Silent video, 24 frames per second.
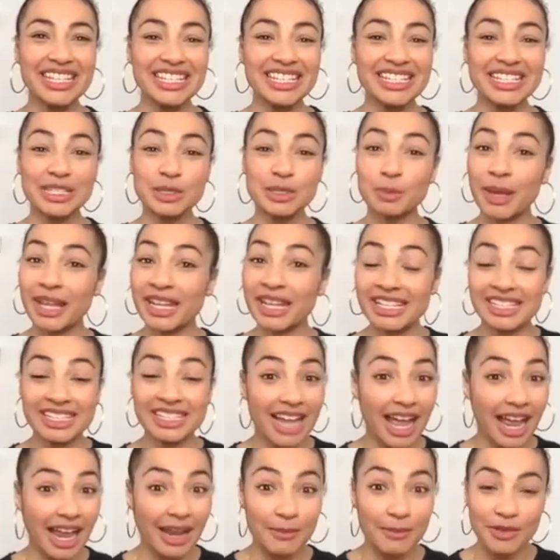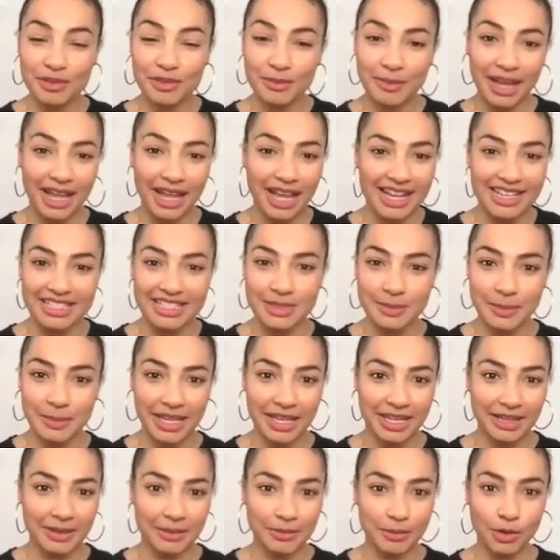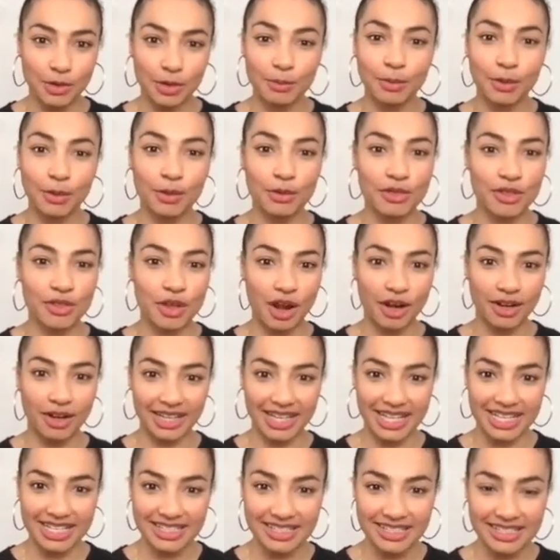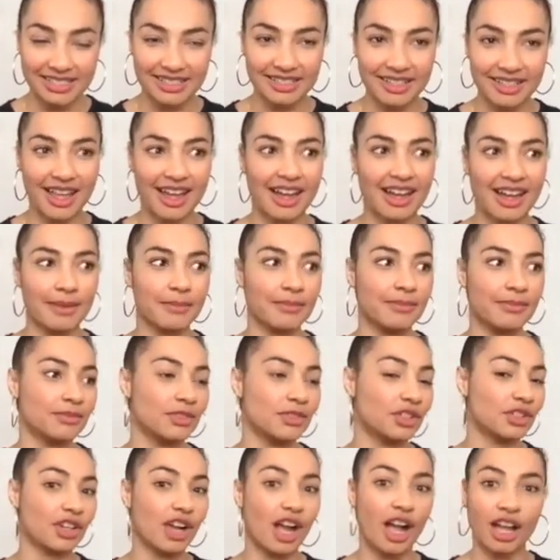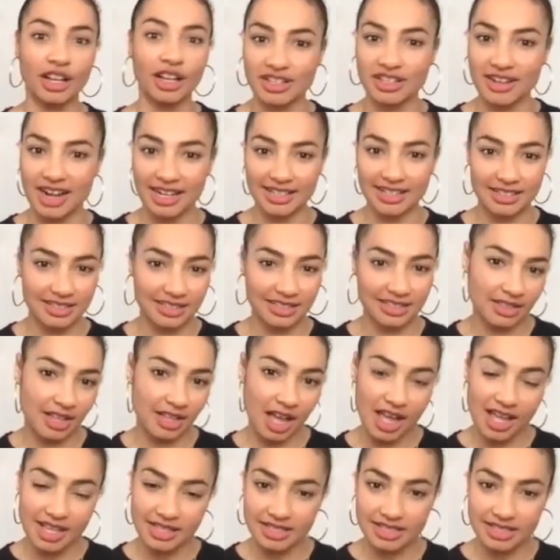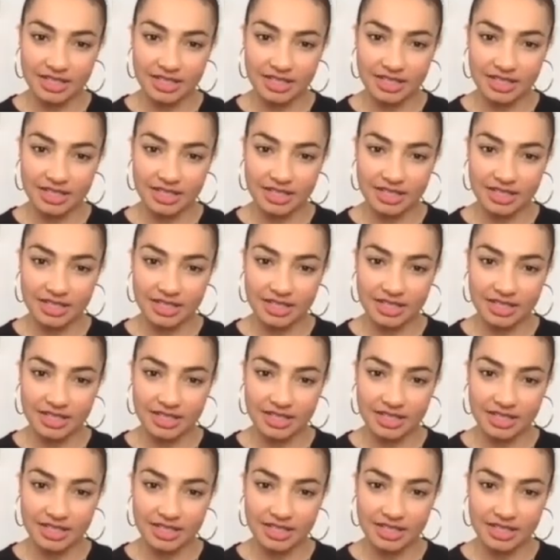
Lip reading: Spending time with my husband. We're both artists. You're contracted a lot, so